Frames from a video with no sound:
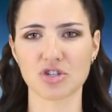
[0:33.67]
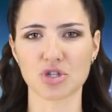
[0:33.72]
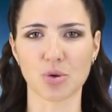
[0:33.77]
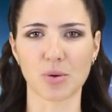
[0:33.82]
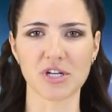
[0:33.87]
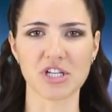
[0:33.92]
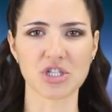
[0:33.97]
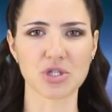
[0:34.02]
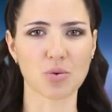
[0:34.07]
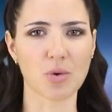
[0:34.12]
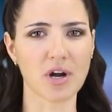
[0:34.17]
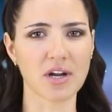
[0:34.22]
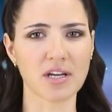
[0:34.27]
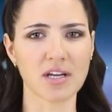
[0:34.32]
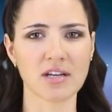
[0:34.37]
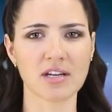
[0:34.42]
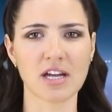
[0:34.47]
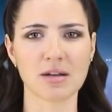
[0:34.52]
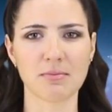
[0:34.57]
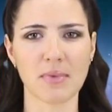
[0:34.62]

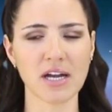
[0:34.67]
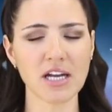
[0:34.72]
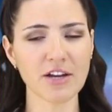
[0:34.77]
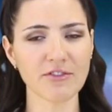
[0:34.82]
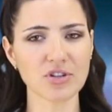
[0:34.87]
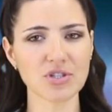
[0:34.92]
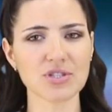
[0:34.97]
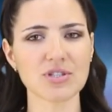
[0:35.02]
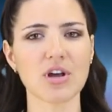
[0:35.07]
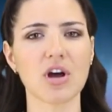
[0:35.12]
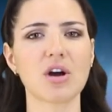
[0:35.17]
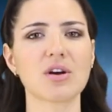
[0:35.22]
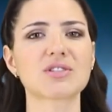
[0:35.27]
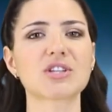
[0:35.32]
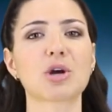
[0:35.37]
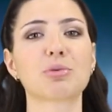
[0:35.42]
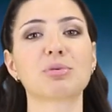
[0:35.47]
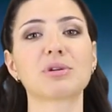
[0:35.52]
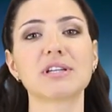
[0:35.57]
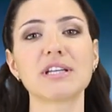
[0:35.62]
2020, and many of her songs
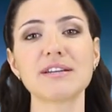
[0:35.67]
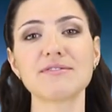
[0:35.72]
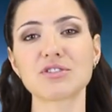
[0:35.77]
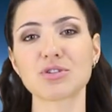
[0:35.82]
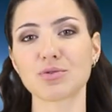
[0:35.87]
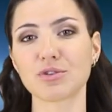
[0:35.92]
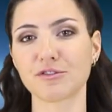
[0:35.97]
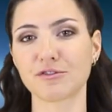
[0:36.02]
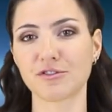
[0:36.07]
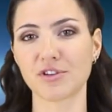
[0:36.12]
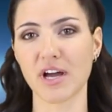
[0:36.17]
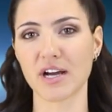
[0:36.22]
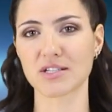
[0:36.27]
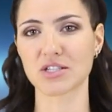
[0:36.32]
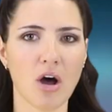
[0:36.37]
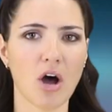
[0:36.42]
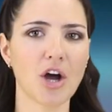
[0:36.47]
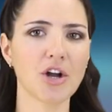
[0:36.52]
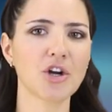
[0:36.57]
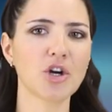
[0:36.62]
are believed to
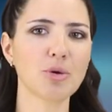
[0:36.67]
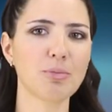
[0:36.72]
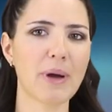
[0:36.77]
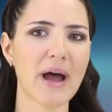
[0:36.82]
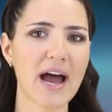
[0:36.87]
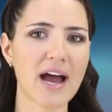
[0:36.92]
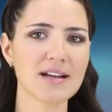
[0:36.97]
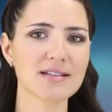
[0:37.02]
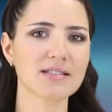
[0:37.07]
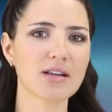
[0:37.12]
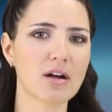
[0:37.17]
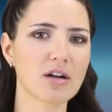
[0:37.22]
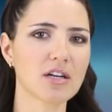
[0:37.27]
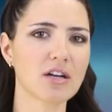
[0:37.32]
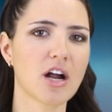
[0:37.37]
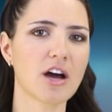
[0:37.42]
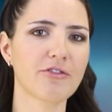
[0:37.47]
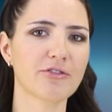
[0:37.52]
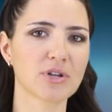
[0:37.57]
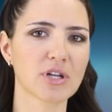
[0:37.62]
reflect on her past on
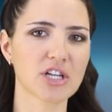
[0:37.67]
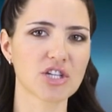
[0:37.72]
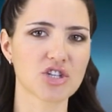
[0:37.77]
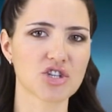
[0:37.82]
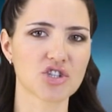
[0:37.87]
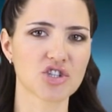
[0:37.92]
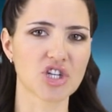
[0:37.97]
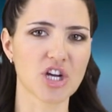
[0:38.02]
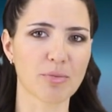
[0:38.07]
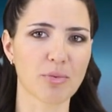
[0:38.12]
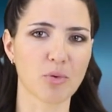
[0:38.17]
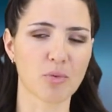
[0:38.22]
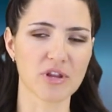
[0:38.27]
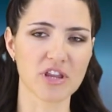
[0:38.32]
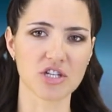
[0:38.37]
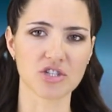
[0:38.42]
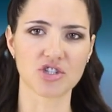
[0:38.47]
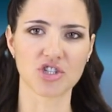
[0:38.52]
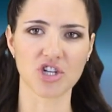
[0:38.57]
and off relationship with